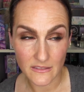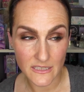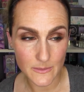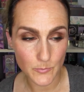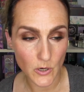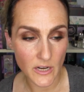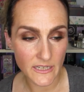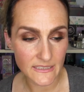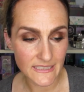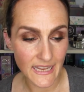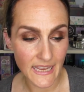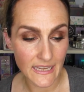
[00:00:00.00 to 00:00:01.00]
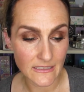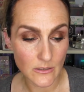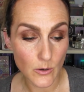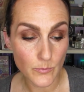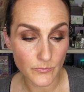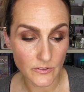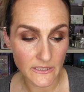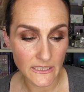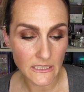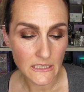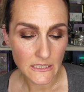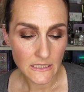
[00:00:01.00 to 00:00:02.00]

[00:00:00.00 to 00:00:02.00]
this product, and hopefully,